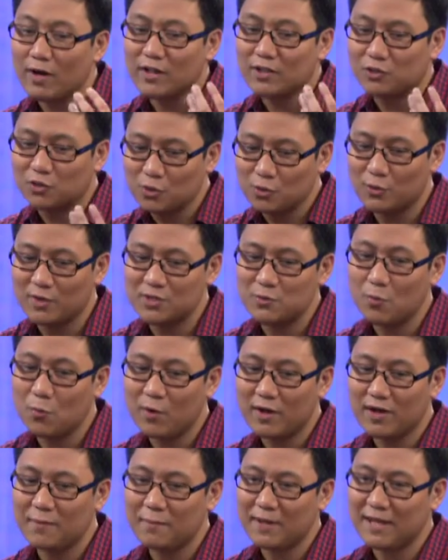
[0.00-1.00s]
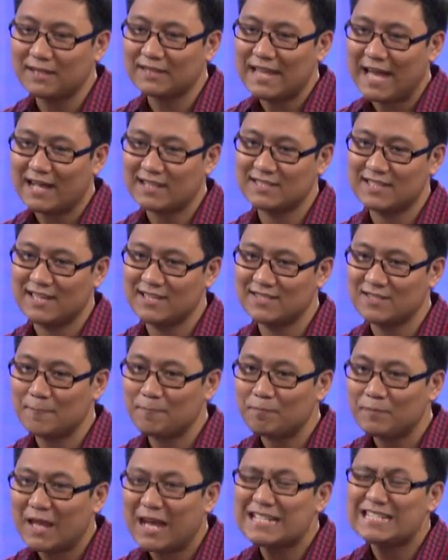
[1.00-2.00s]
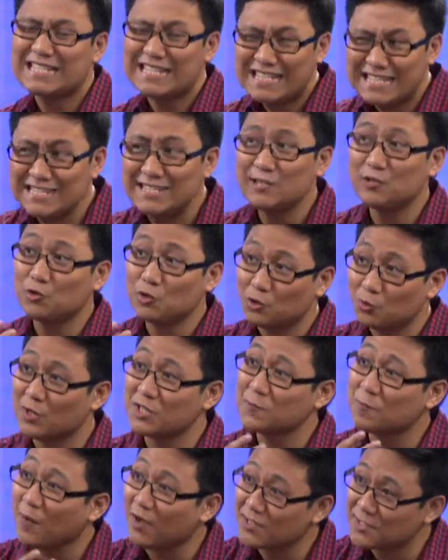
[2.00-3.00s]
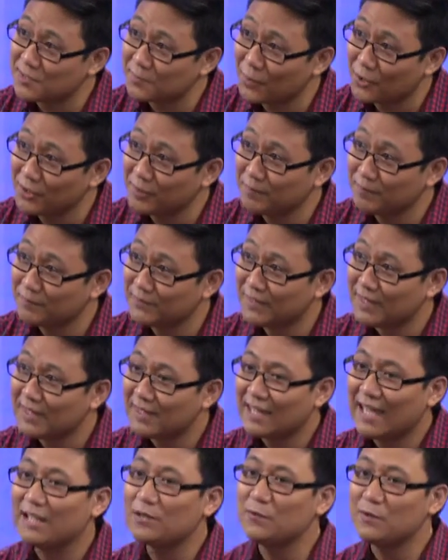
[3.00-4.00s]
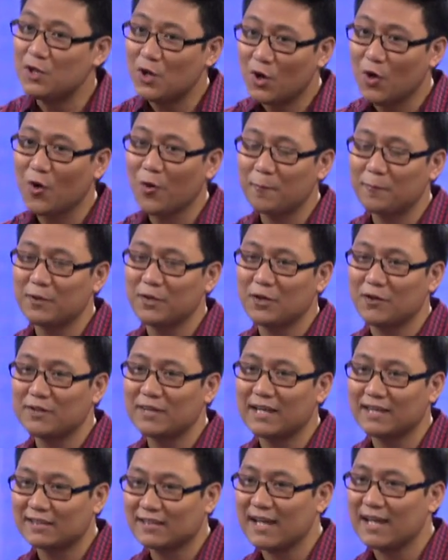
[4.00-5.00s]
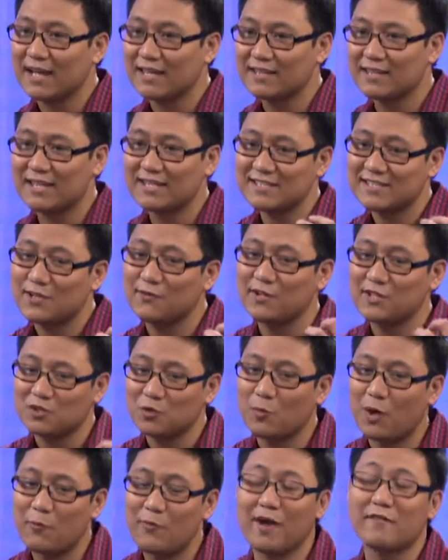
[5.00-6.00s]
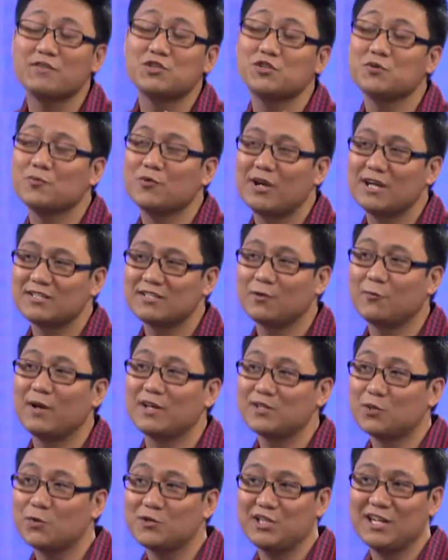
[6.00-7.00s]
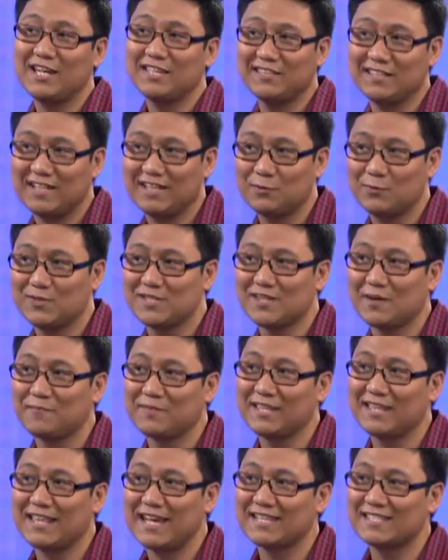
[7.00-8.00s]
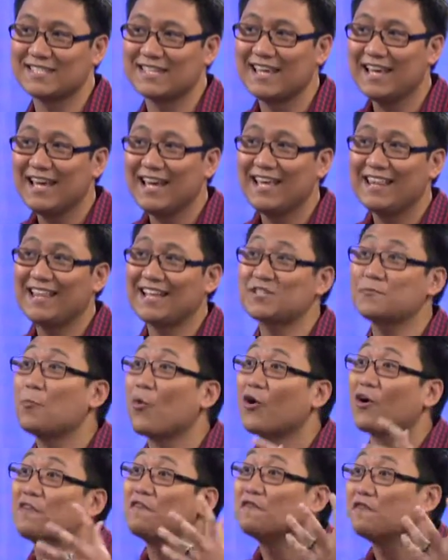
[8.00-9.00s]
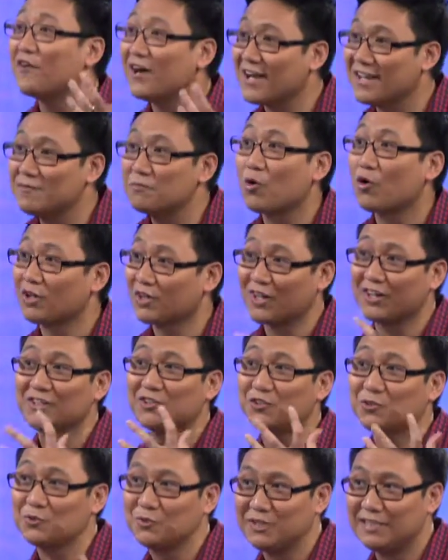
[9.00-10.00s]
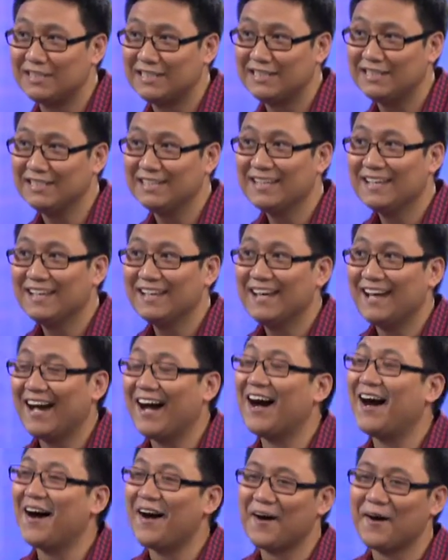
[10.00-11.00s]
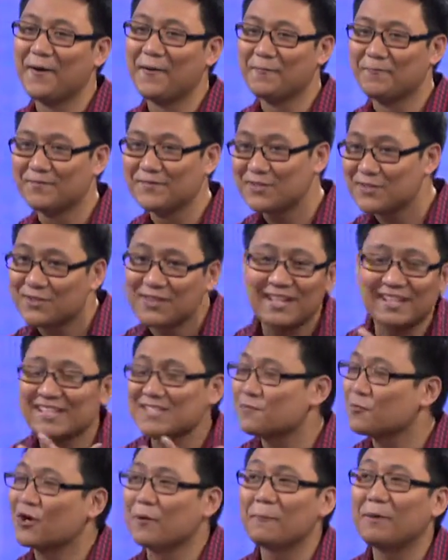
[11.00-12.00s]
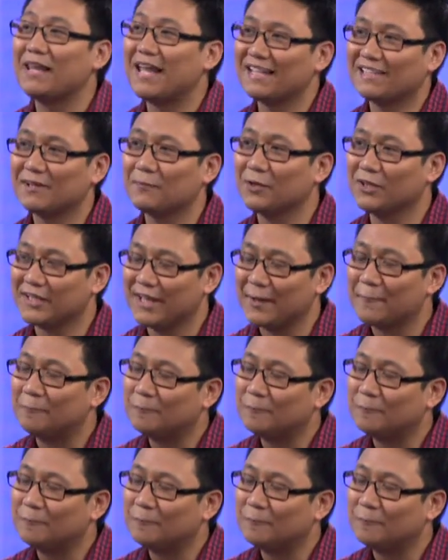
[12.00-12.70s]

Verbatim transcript: to do is we want to make taxes as easy to do as possible. And we hope, you know, that uh, that's the reason why we have a sumo wrestler. We're associating it with something that's that's more fun, more cartoony, um, so that's all right. Taxes,